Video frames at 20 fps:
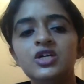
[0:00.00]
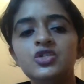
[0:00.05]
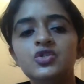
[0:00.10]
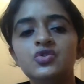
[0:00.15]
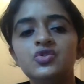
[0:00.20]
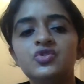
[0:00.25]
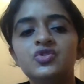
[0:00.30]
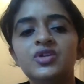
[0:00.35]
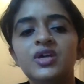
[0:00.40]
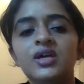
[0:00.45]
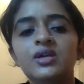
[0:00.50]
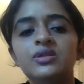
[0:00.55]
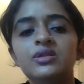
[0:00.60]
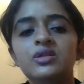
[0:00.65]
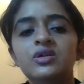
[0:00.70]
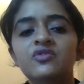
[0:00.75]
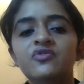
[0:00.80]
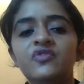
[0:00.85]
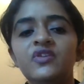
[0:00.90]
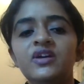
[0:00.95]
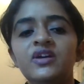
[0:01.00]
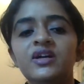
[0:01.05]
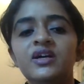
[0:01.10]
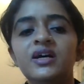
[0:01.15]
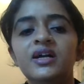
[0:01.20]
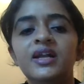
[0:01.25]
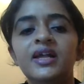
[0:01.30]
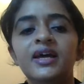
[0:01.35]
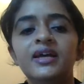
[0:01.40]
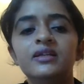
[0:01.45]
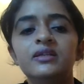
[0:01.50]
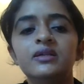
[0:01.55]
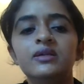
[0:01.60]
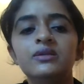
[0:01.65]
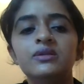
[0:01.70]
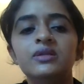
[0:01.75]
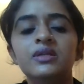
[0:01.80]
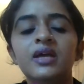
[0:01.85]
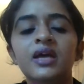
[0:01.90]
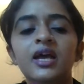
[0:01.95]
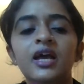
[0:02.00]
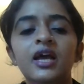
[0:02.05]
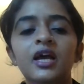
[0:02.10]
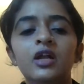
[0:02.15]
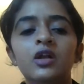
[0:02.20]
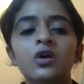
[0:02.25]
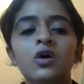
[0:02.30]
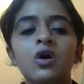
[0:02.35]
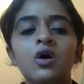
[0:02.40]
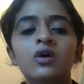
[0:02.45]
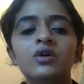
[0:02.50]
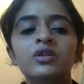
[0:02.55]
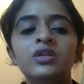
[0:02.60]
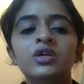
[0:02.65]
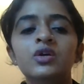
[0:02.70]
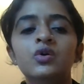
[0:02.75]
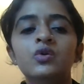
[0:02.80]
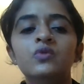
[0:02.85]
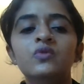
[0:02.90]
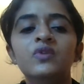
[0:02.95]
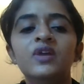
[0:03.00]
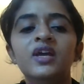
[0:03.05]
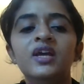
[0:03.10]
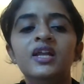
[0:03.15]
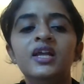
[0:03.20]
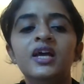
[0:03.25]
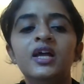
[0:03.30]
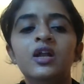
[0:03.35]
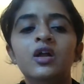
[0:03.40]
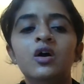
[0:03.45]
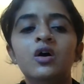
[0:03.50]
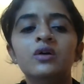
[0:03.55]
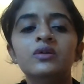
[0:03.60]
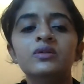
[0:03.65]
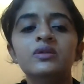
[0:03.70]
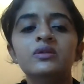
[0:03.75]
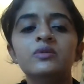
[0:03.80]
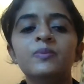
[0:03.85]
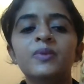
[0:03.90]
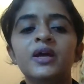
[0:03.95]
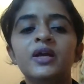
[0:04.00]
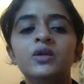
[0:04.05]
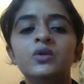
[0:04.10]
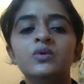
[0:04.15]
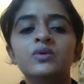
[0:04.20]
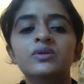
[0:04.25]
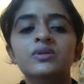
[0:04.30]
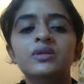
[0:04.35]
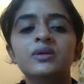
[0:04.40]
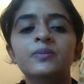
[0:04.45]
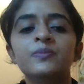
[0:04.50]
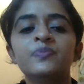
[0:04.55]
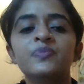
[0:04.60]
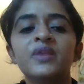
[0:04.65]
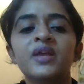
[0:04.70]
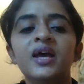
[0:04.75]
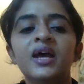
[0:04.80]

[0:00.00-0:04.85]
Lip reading: to trace your finger like this along the ovale, along the spinosum,